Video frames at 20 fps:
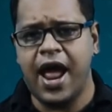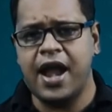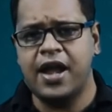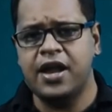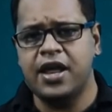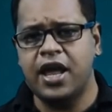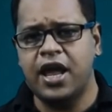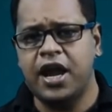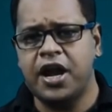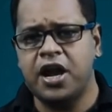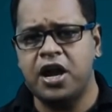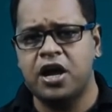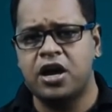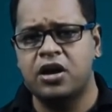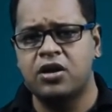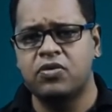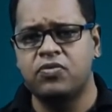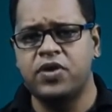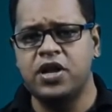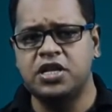an
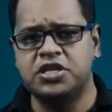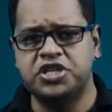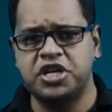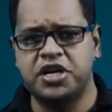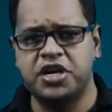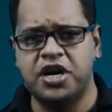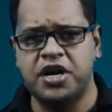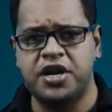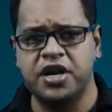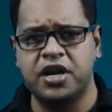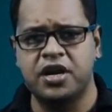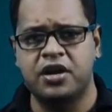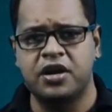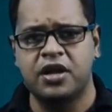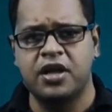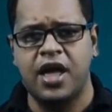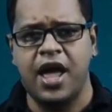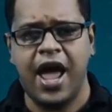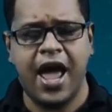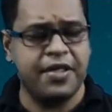error will be generated
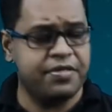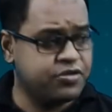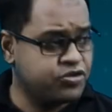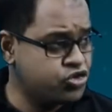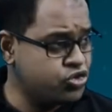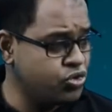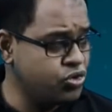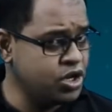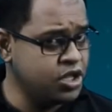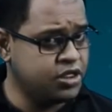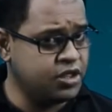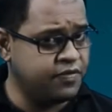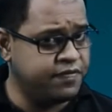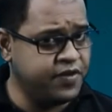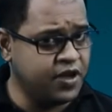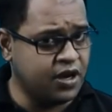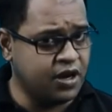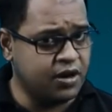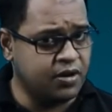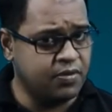as shown in the
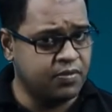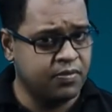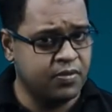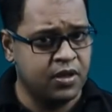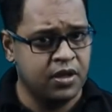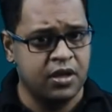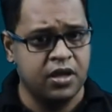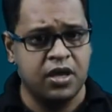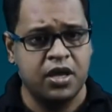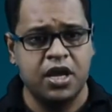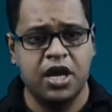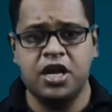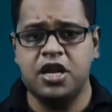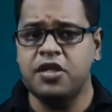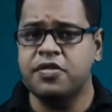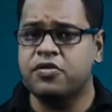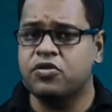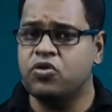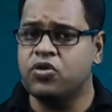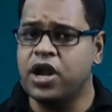figure. It
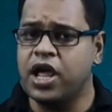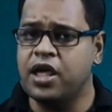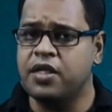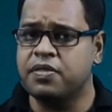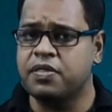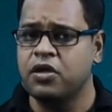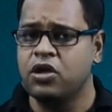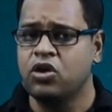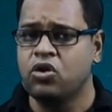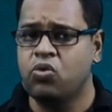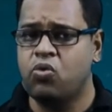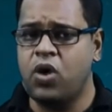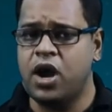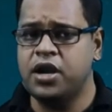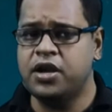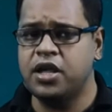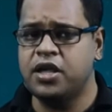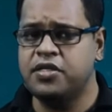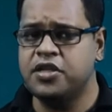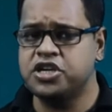is known as
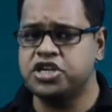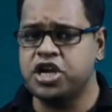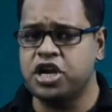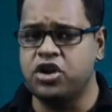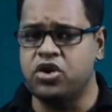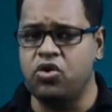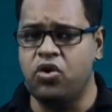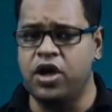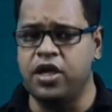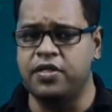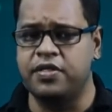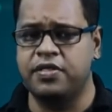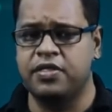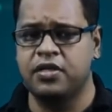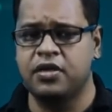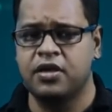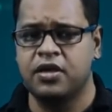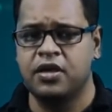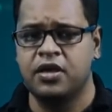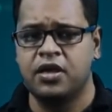quantization noise.
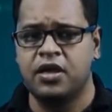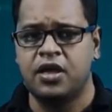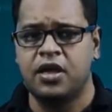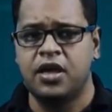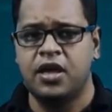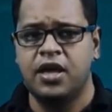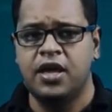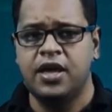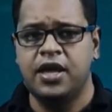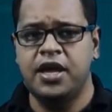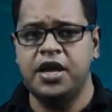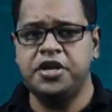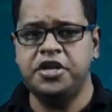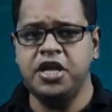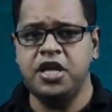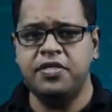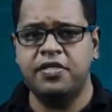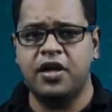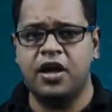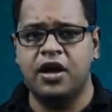It
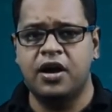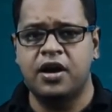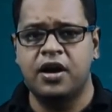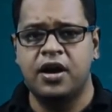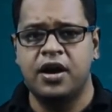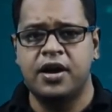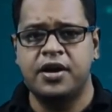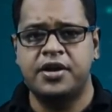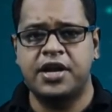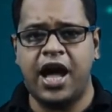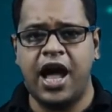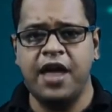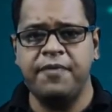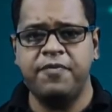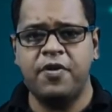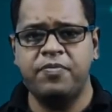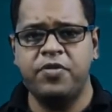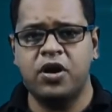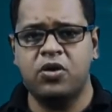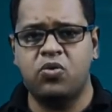is a
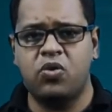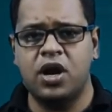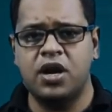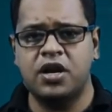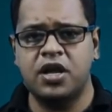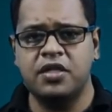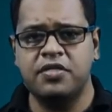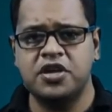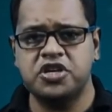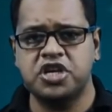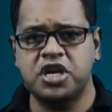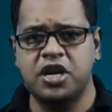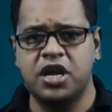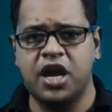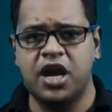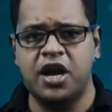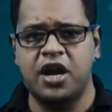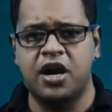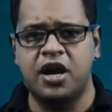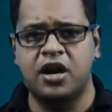type of the quantization
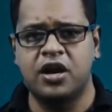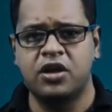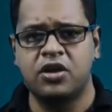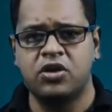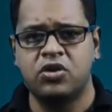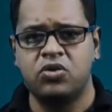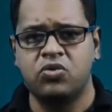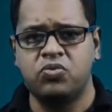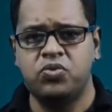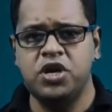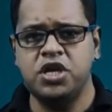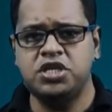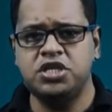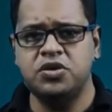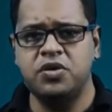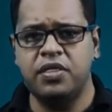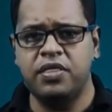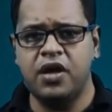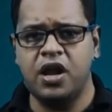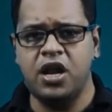error which
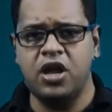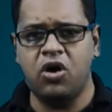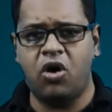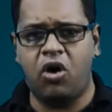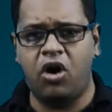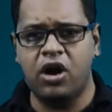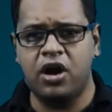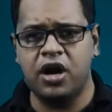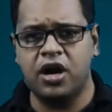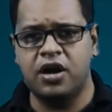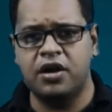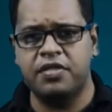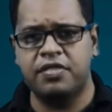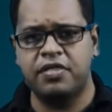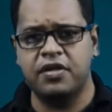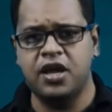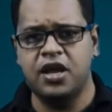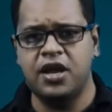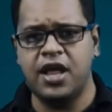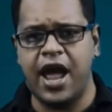usually
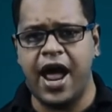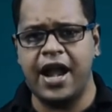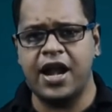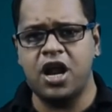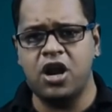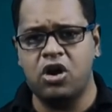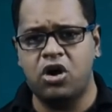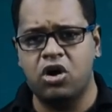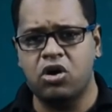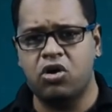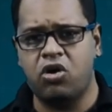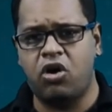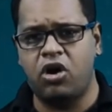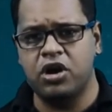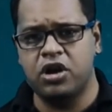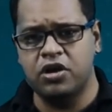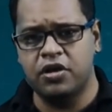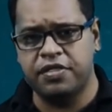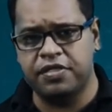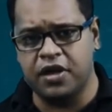occurs in analog
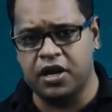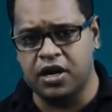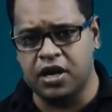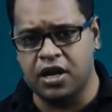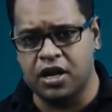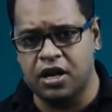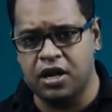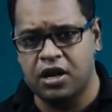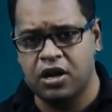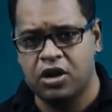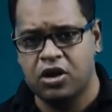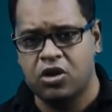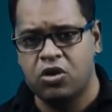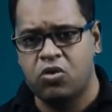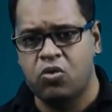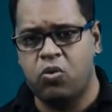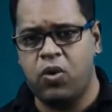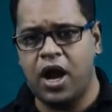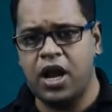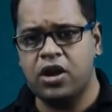audio signal
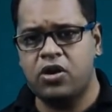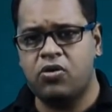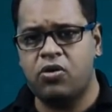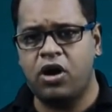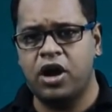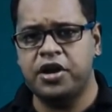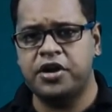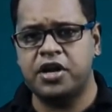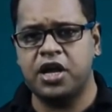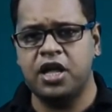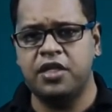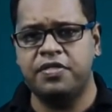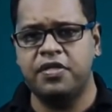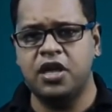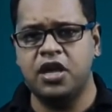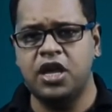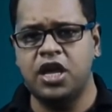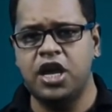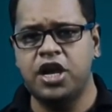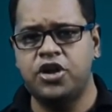while
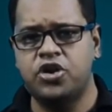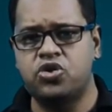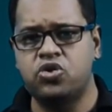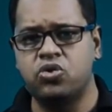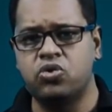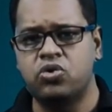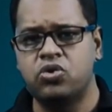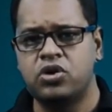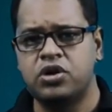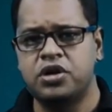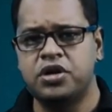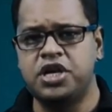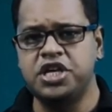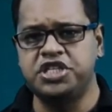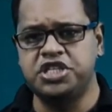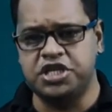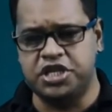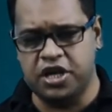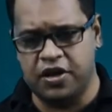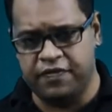quantizing it to
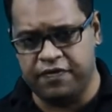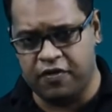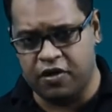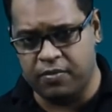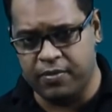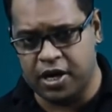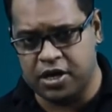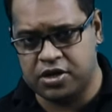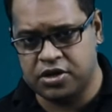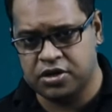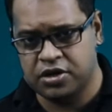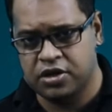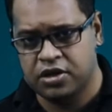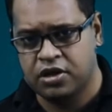digital format.